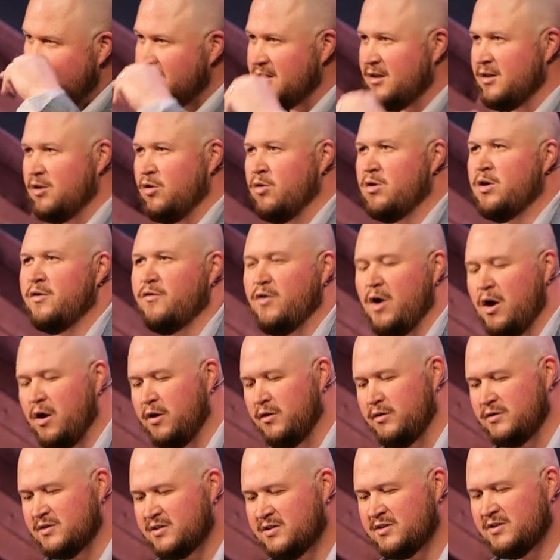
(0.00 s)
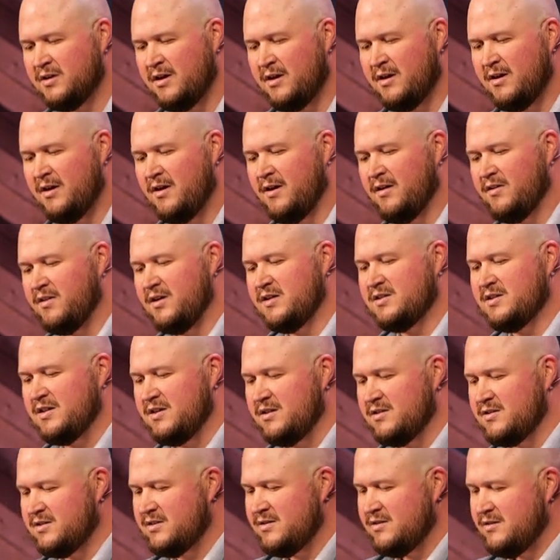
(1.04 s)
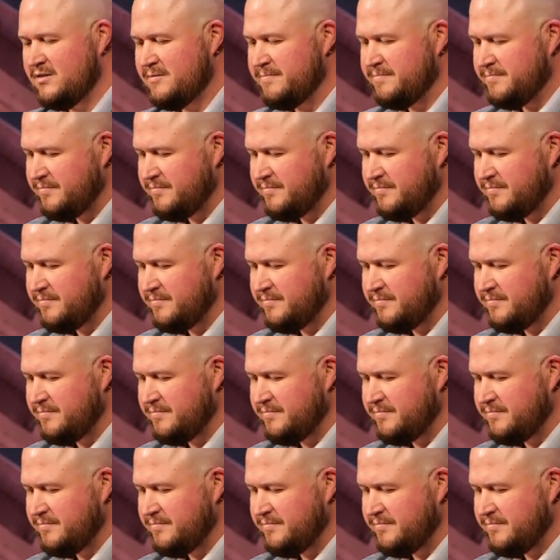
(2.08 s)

the Lord of hosts. This is,